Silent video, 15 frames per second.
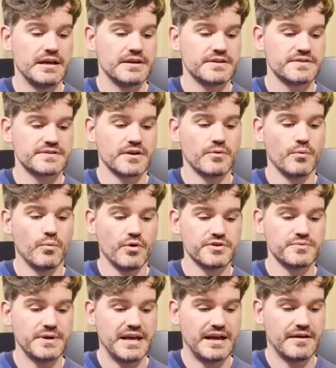So what
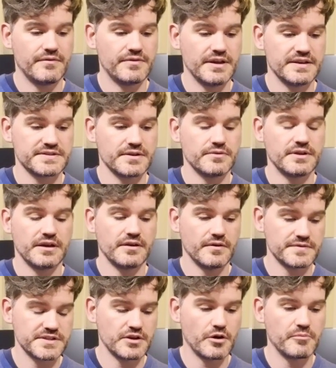do we have there? So they
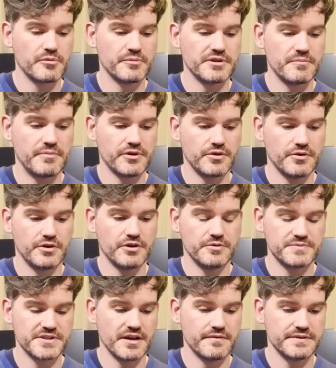obviously complement the Bakunin
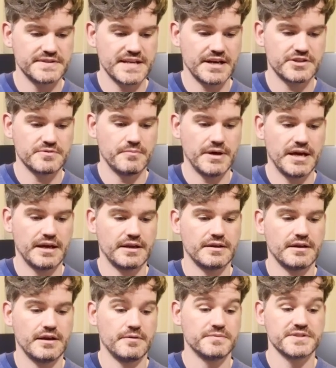Observant section pack.
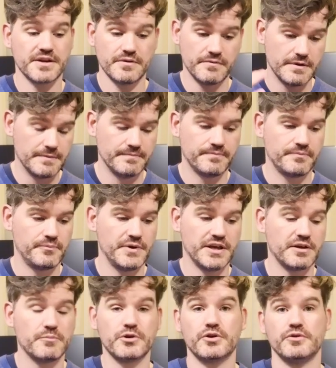So
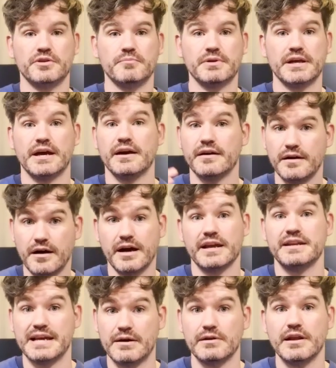being a Bakunin player, I
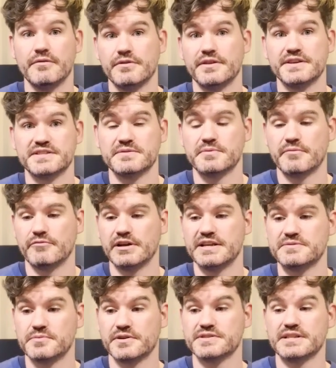now love that this has been
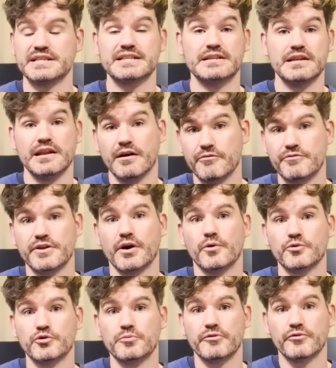released, because I didn't love the
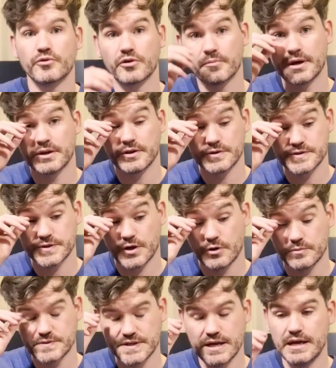old Before Commando
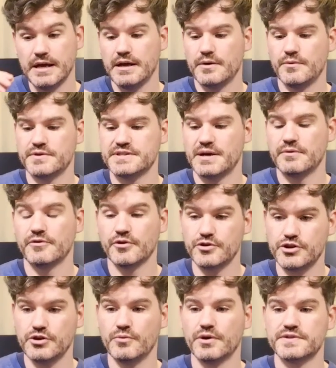sculpts, whereas now we've got
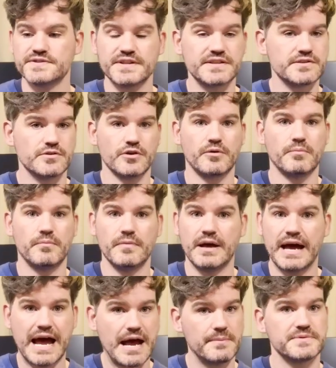new ones. These look
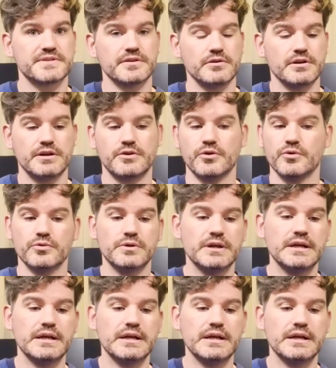absolutely cool.